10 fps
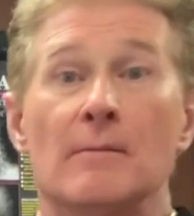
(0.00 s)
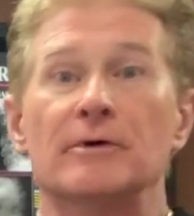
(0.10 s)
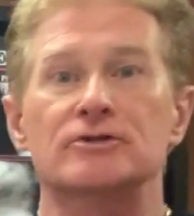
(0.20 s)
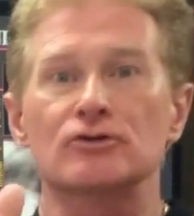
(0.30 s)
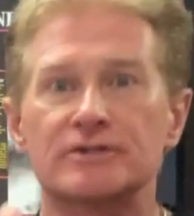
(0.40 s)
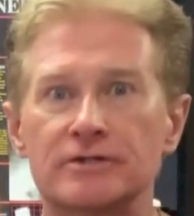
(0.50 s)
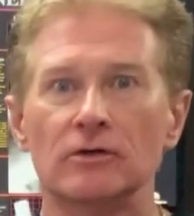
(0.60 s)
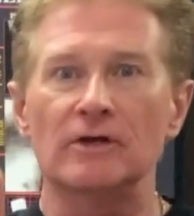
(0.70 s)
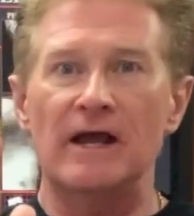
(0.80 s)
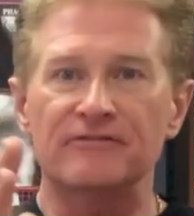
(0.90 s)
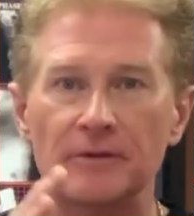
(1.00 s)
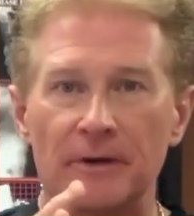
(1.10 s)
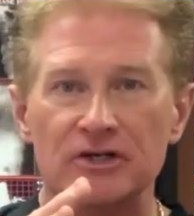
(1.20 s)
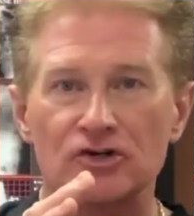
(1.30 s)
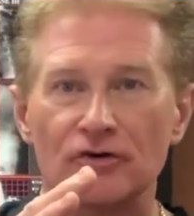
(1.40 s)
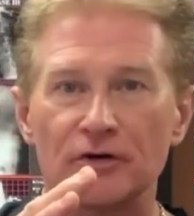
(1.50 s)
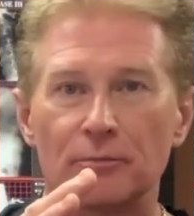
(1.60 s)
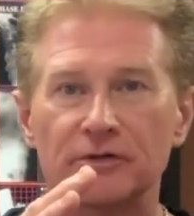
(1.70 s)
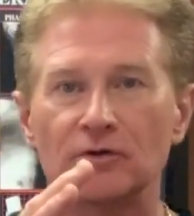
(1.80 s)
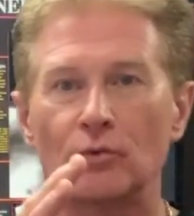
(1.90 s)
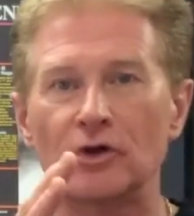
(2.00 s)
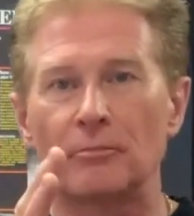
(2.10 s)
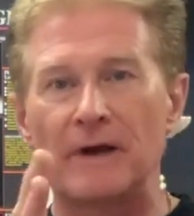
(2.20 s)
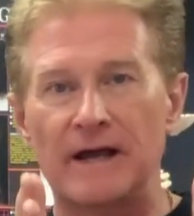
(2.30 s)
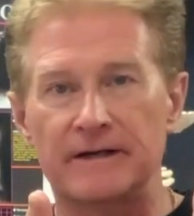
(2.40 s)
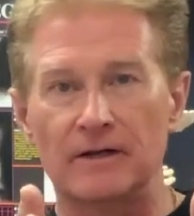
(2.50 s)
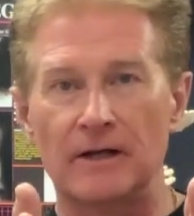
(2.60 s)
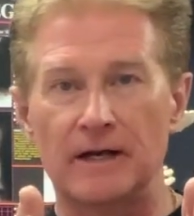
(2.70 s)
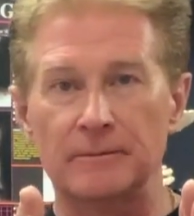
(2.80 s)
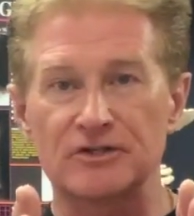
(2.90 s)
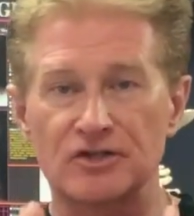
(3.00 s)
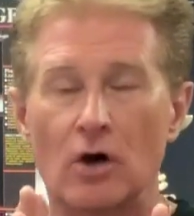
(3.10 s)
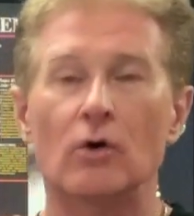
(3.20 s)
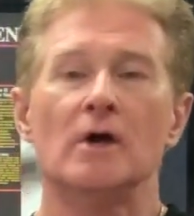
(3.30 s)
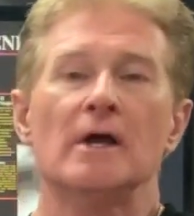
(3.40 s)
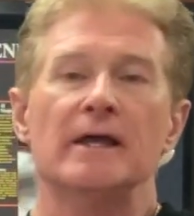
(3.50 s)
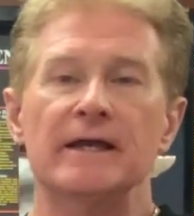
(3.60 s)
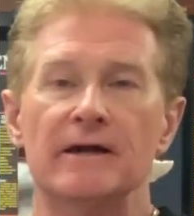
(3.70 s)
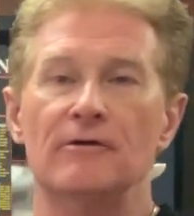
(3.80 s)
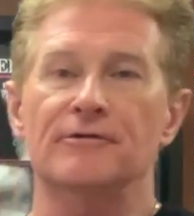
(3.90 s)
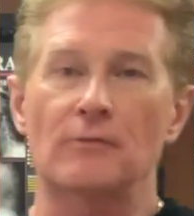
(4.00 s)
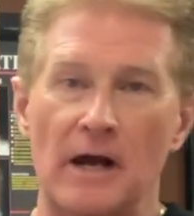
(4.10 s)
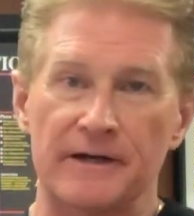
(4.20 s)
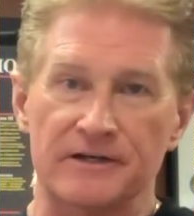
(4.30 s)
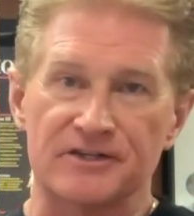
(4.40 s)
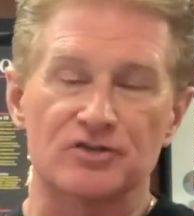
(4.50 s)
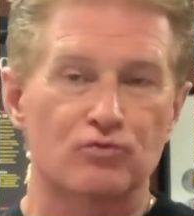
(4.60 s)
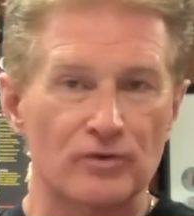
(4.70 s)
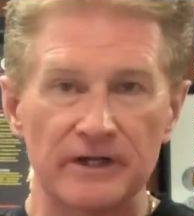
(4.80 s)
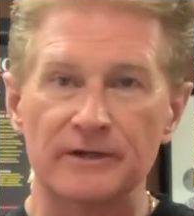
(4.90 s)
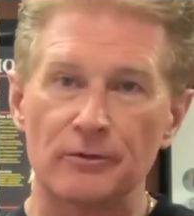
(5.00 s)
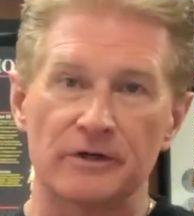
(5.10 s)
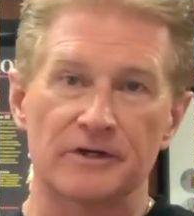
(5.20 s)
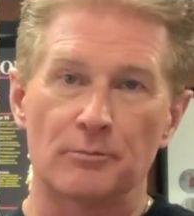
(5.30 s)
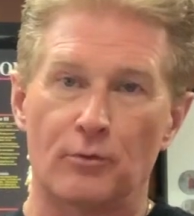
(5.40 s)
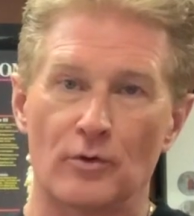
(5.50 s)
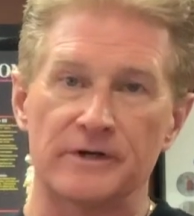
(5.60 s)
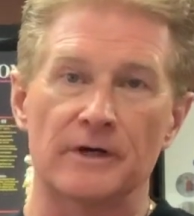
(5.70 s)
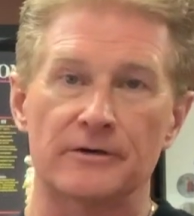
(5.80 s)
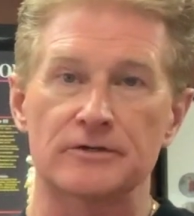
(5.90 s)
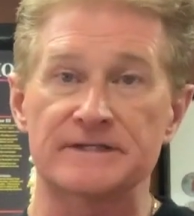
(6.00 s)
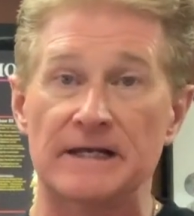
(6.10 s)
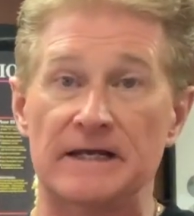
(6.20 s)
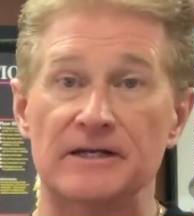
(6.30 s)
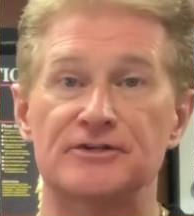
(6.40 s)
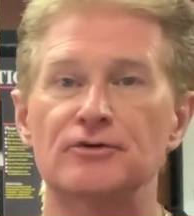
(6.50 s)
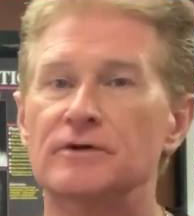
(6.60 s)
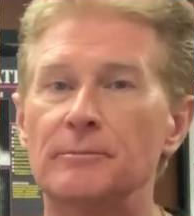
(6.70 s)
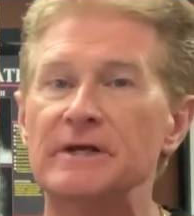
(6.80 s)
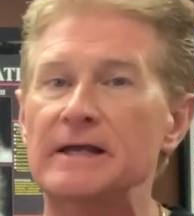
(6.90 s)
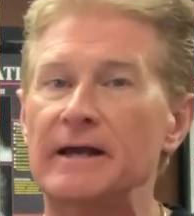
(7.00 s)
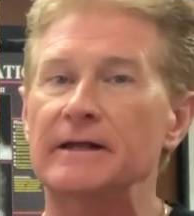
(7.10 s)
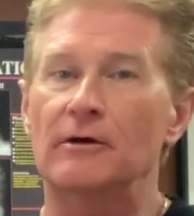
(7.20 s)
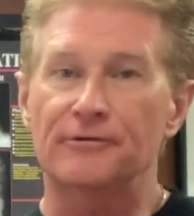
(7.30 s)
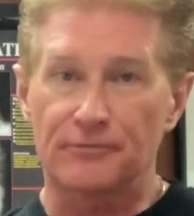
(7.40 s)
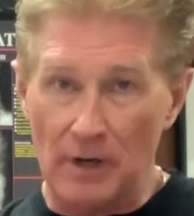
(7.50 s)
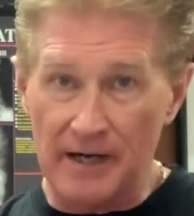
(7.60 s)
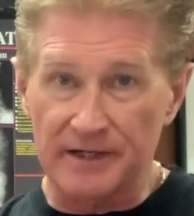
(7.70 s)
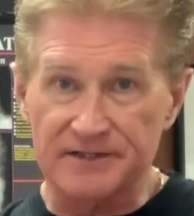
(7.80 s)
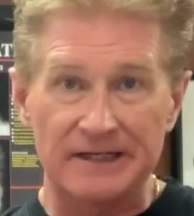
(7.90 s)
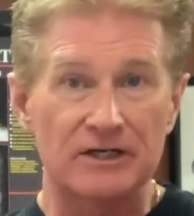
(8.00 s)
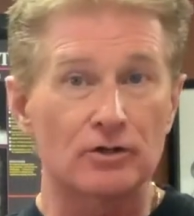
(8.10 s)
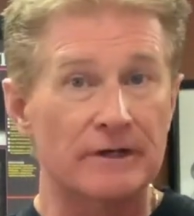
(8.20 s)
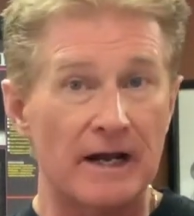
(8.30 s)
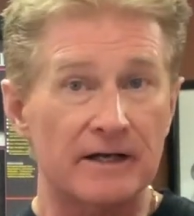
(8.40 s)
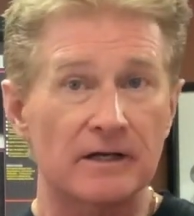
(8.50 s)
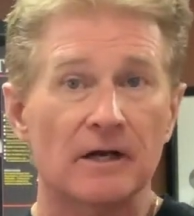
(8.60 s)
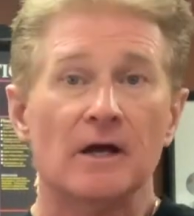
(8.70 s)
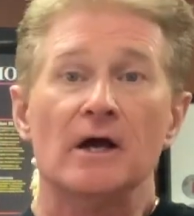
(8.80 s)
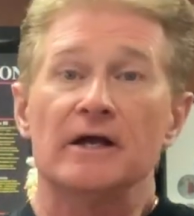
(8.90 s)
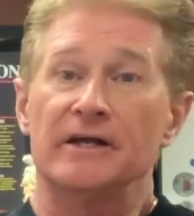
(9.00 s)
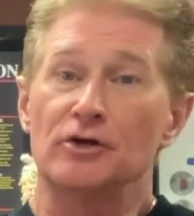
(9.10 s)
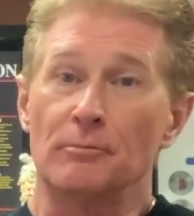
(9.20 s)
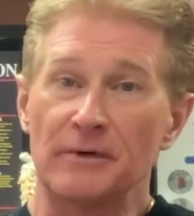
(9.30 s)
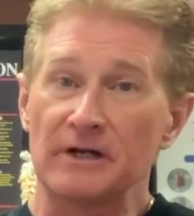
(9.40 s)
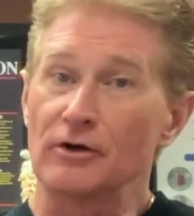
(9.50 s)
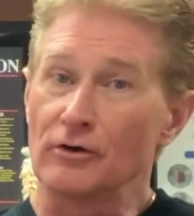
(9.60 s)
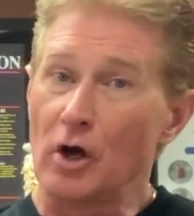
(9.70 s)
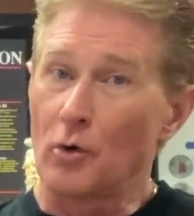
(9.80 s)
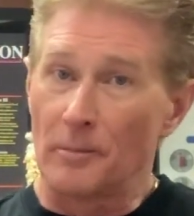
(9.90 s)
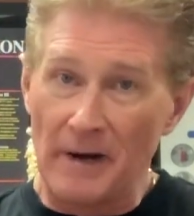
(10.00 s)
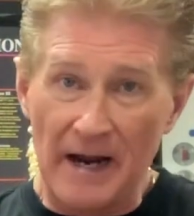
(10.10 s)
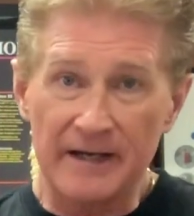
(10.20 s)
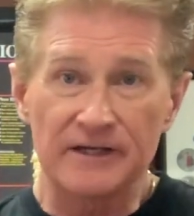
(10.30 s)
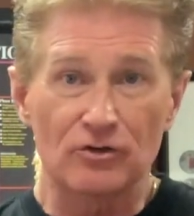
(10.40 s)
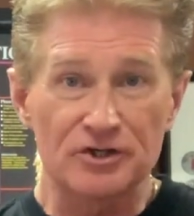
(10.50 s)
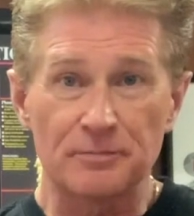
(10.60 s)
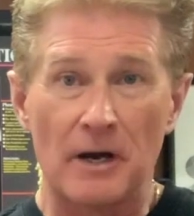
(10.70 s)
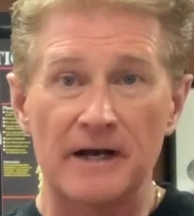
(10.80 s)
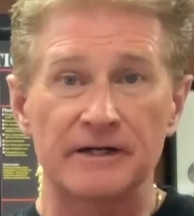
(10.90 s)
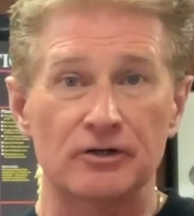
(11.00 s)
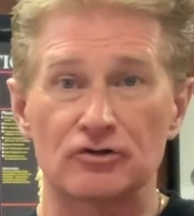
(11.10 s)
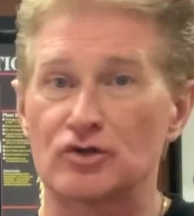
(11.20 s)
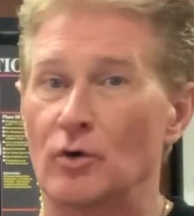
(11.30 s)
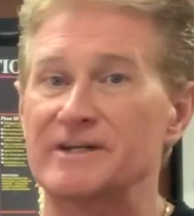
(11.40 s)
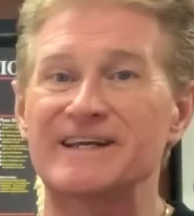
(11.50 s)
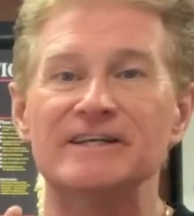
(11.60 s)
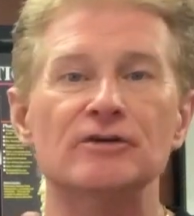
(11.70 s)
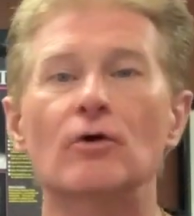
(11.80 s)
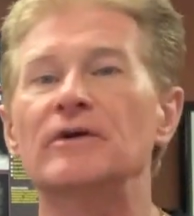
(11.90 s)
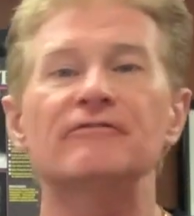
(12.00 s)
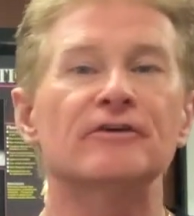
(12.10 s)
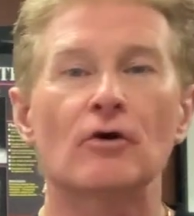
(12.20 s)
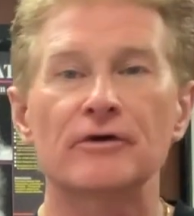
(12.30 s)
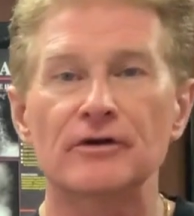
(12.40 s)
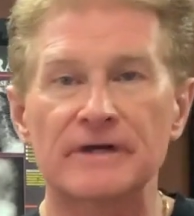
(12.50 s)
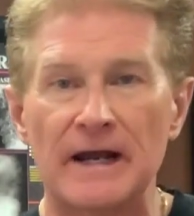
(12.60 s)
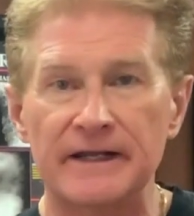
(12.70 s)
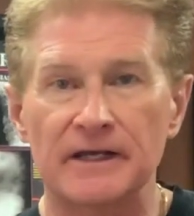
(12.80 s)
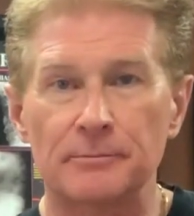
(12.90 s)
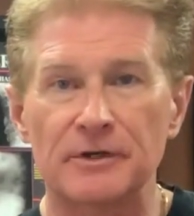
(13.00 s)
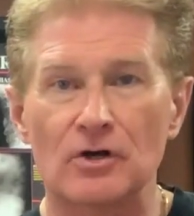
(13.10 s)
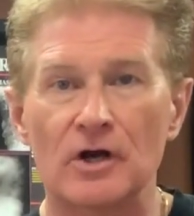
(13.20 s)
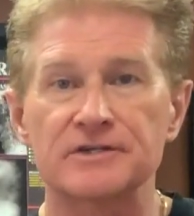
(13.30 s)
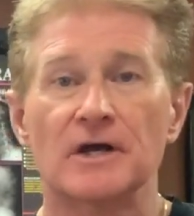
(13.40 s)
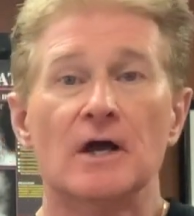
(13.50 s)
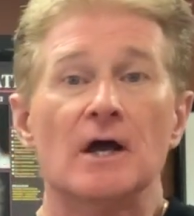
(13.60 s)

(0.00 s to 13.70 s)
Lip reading: but you still have to make sure you put the wheel back in alignment. So in arthritis, it's really, really important you understand that you could be getting arthritis in your neck, in your middle or lower back, in your spine, in your joints, and you don't even know you're getting it, because